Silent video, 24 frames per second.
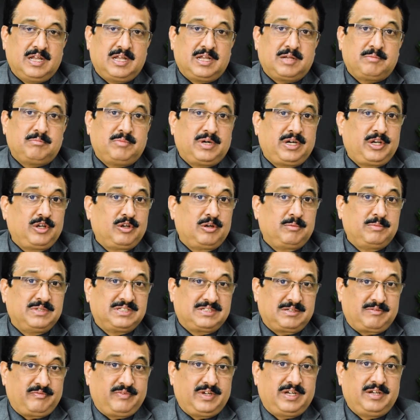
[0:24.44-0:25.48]
But you will
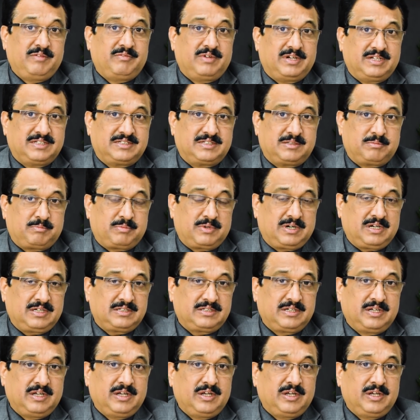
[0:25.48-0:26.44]
be very surprised.